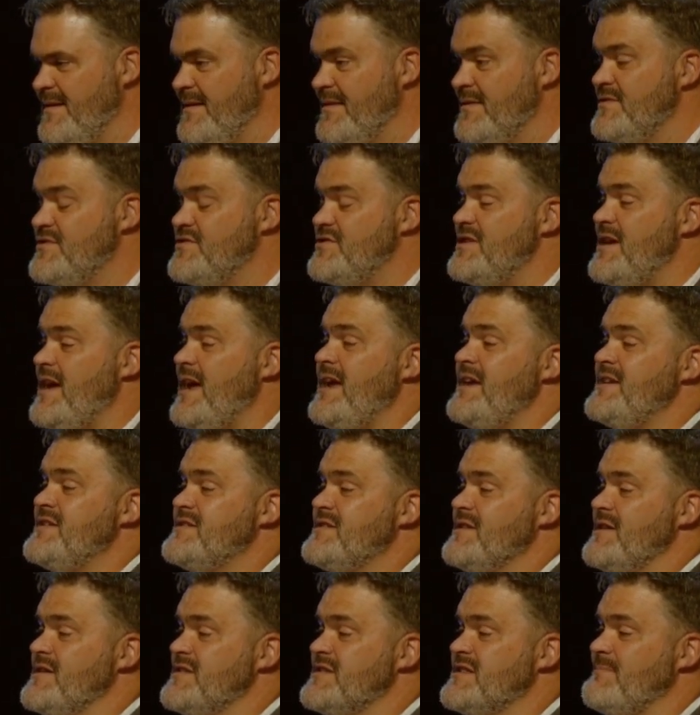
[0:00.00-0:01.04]

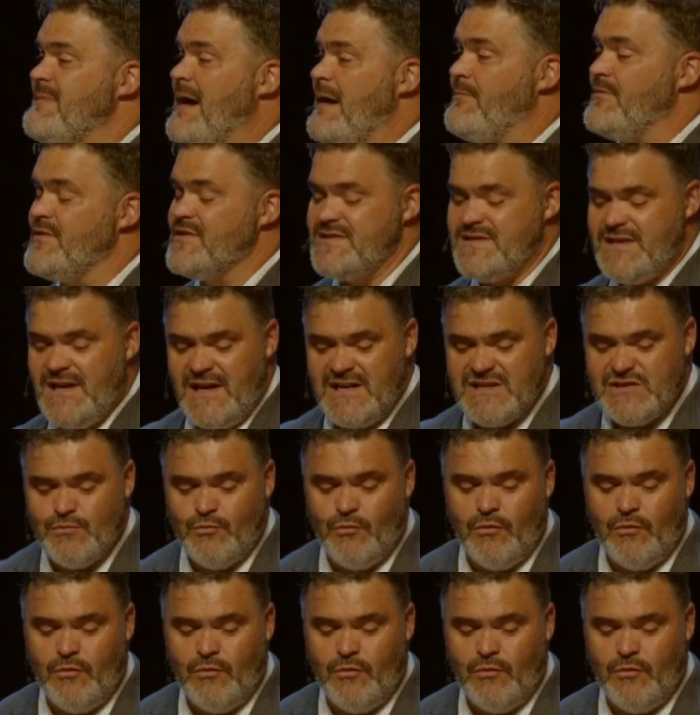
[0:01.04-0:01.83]
Jesus, the Bible says,